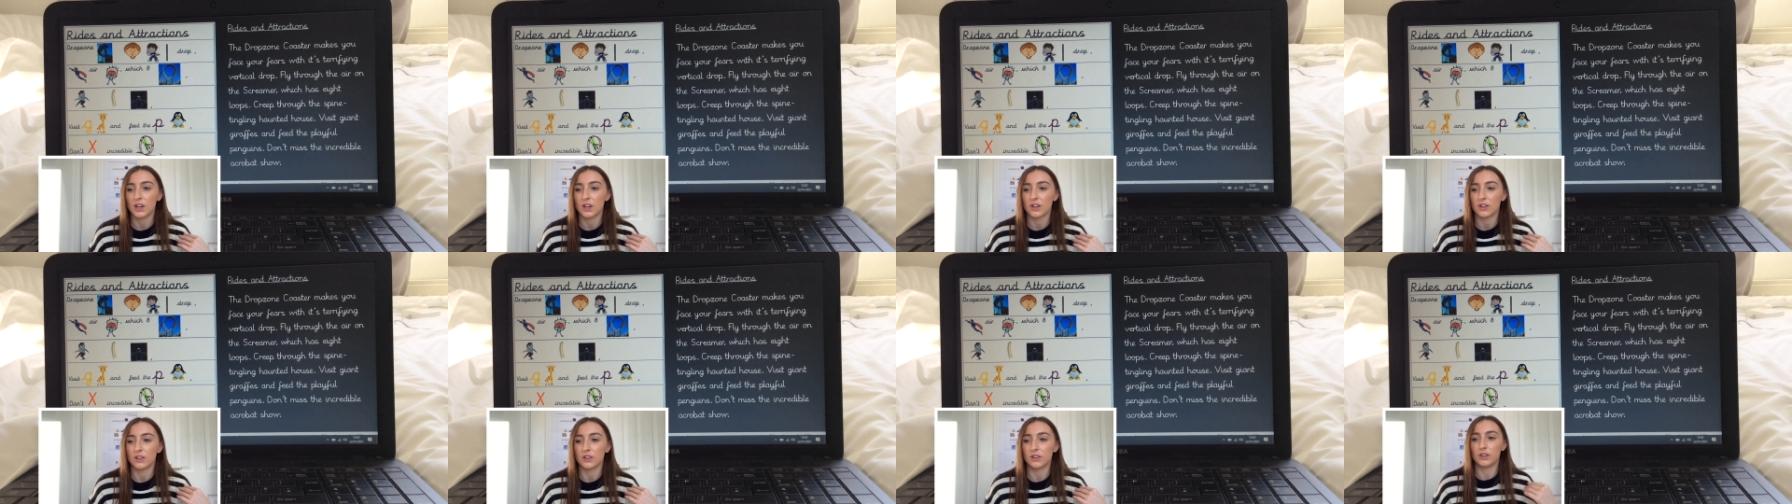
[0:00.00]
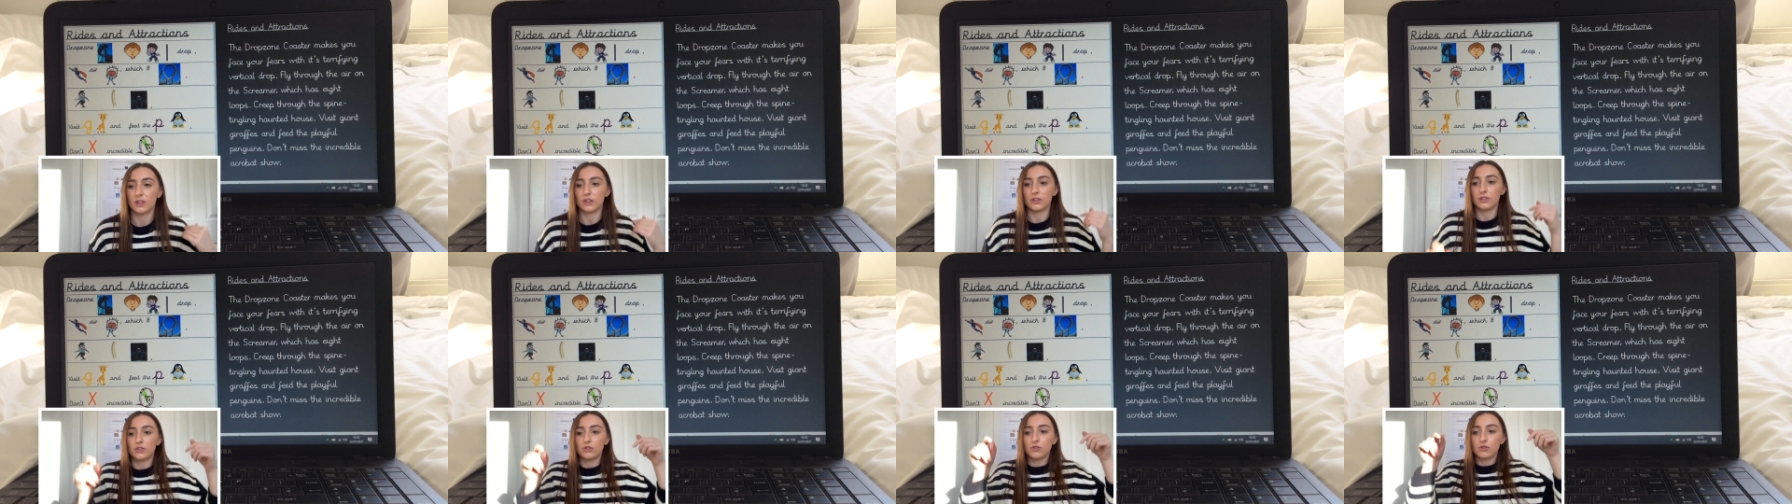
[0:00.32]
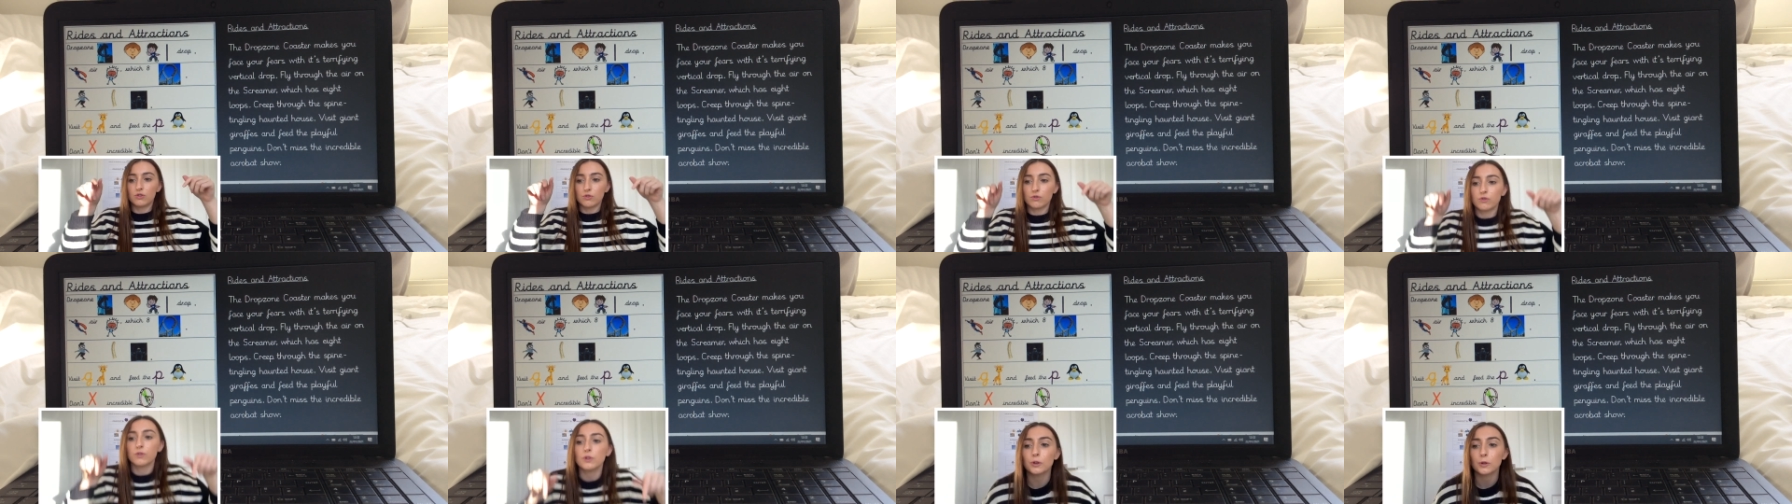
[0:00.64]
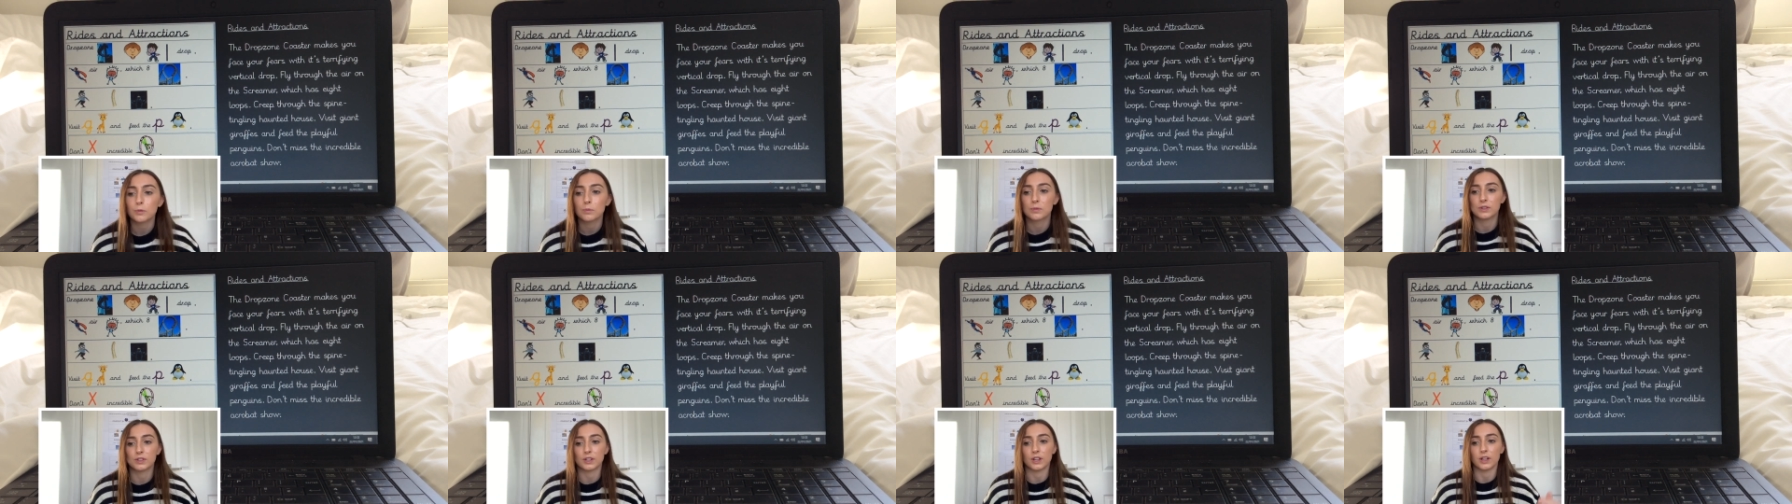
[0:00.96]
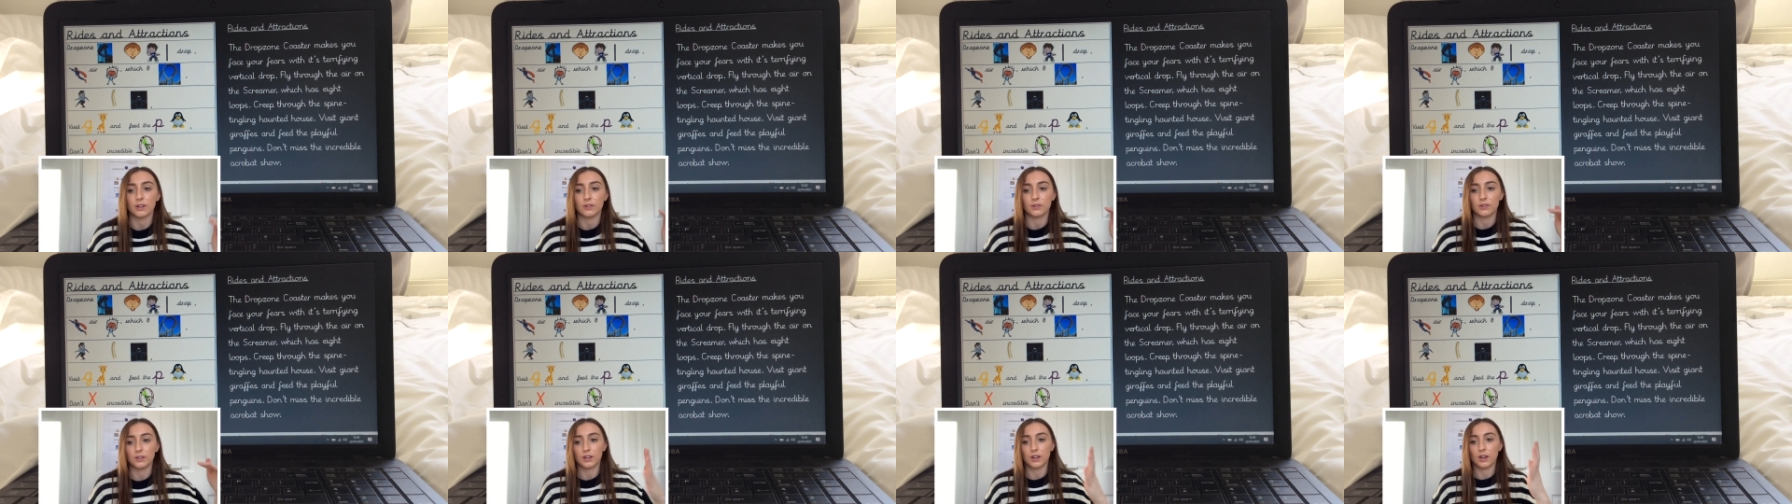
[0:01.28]
The drop
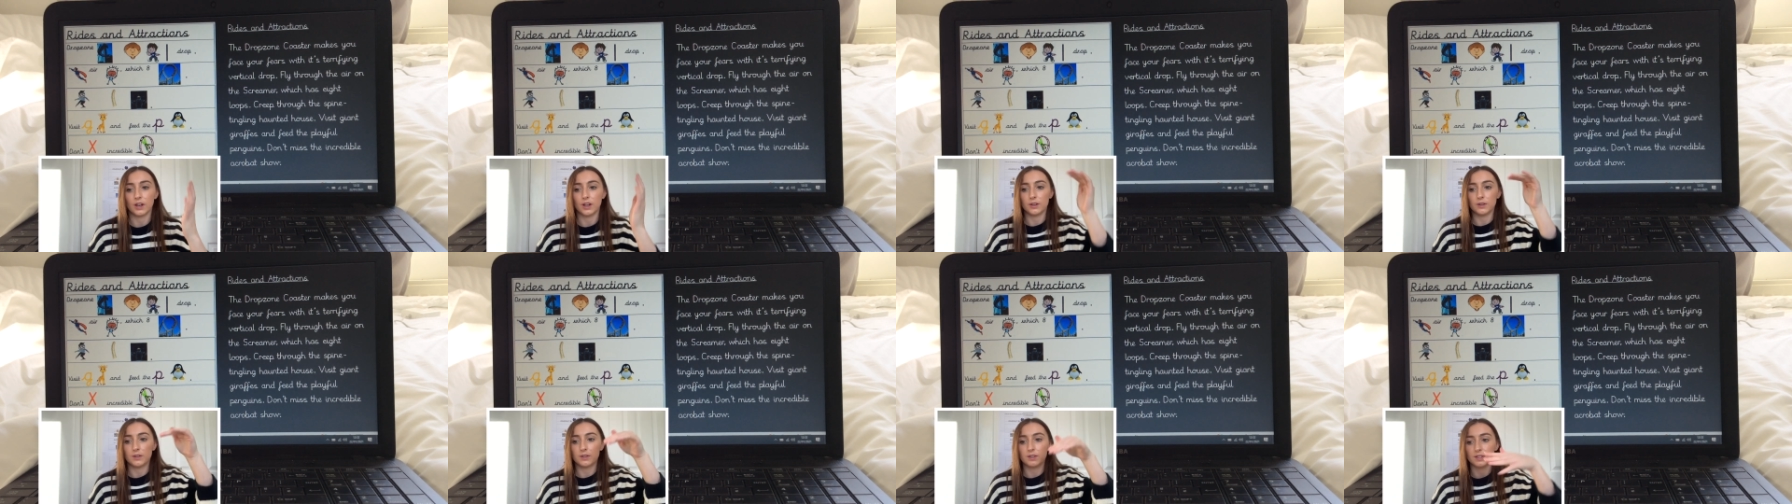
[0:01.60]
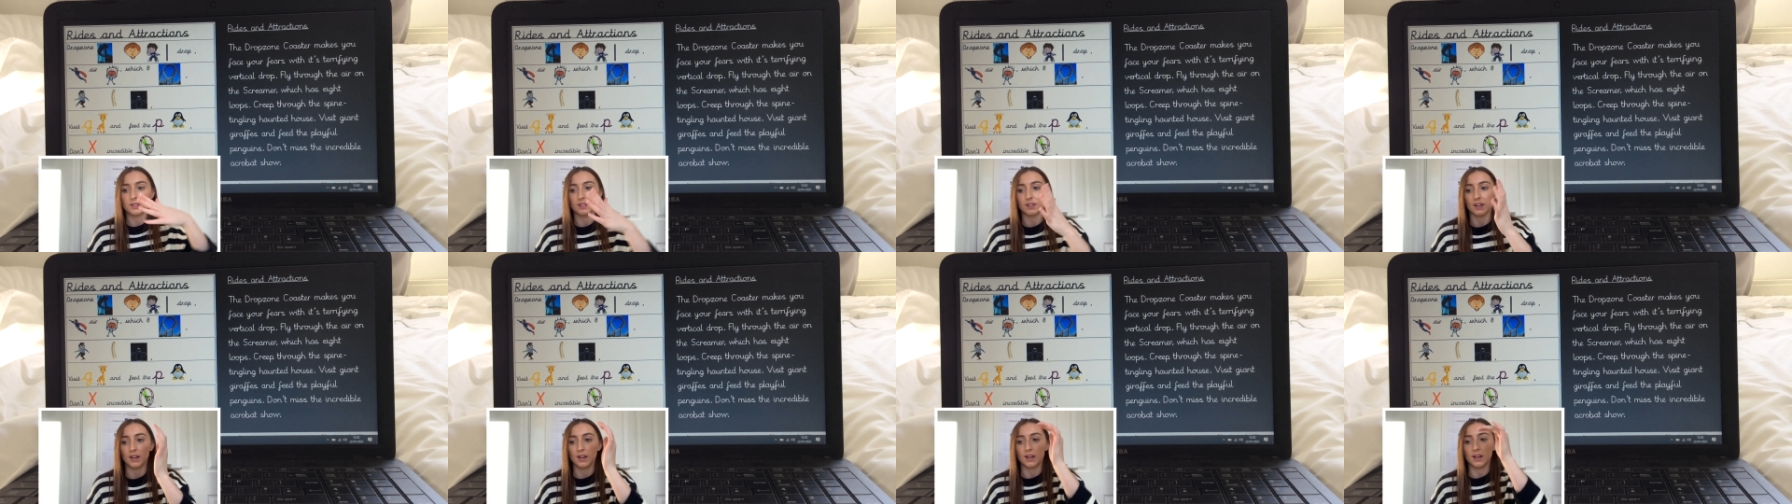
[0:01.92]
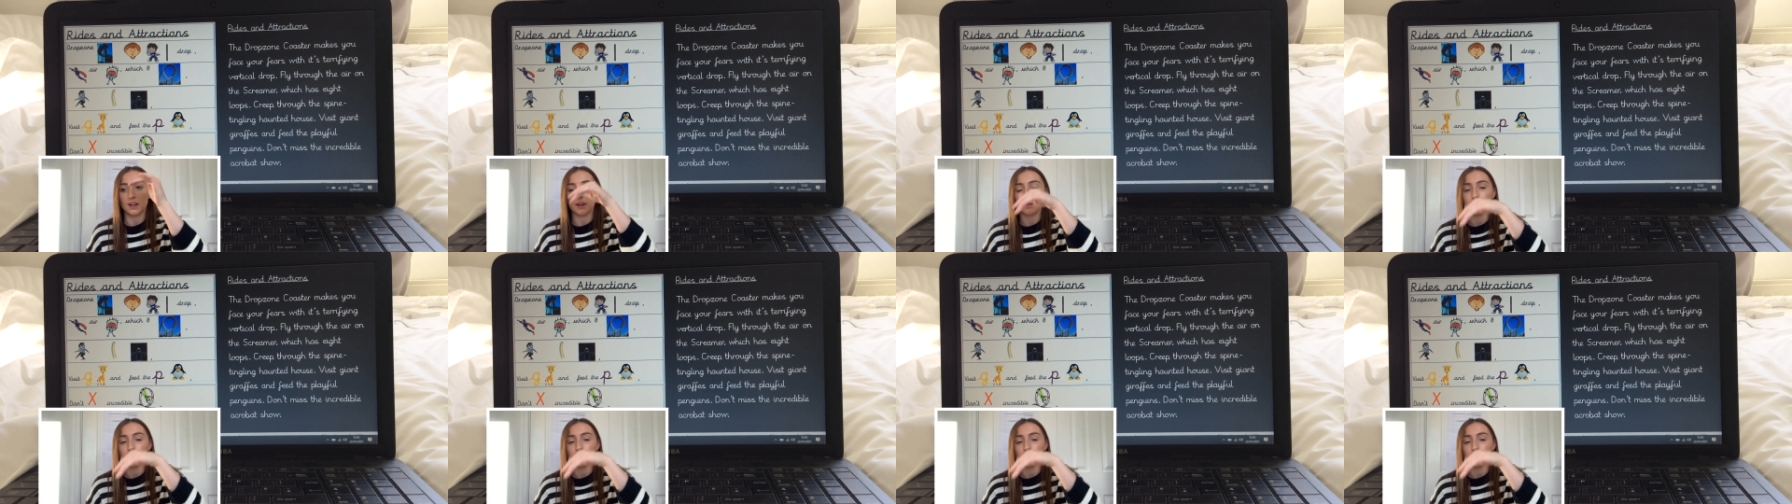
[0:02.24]
zone coaster